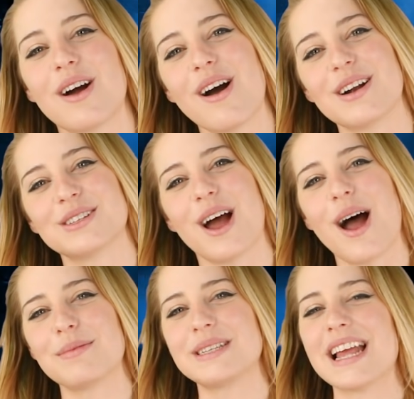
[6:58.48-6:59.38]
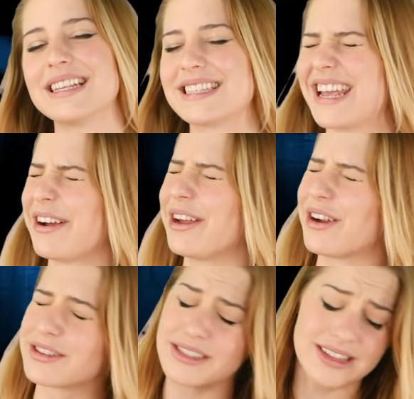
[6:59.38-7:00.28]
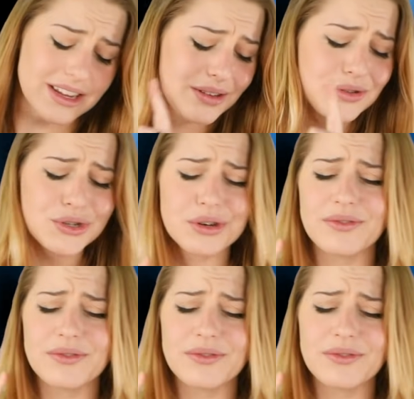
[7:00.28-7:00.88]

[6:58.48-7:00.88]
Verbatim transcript: our top ten scary curses that you should